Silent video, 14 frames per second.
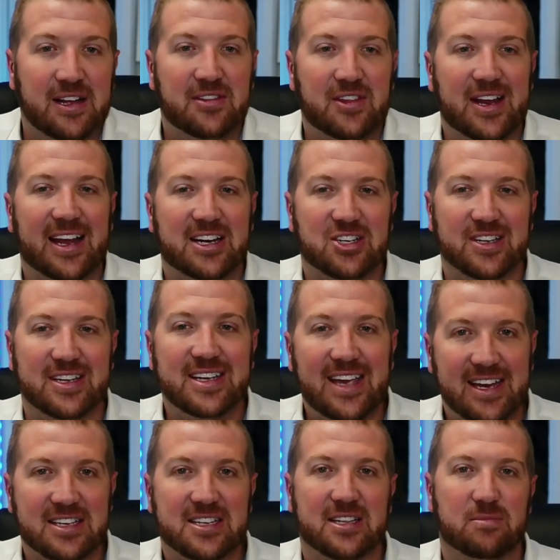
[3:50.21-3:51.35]
that actually
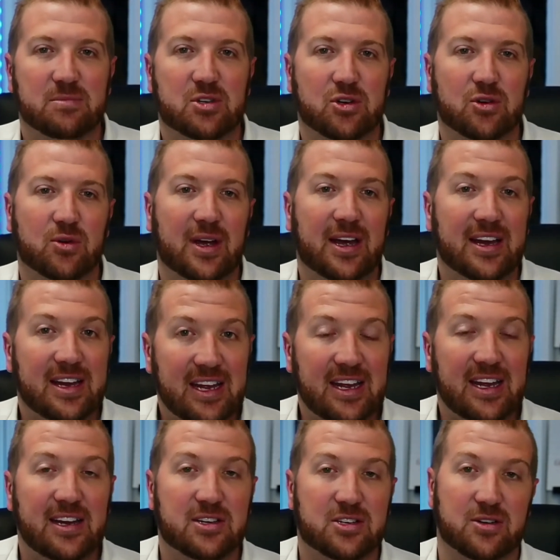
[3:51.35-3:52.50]
gets them to
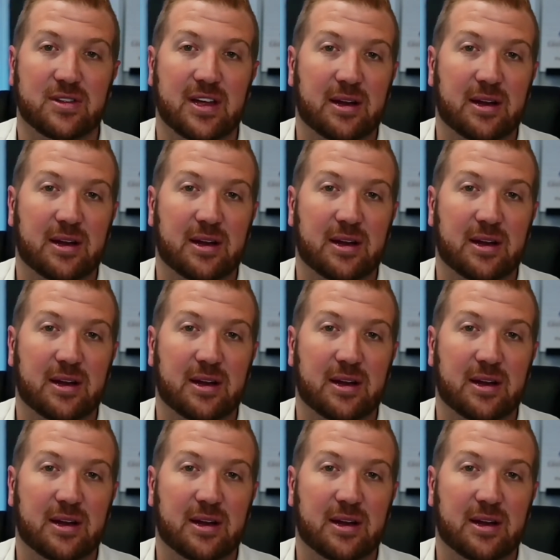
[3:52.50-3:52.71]
adhere to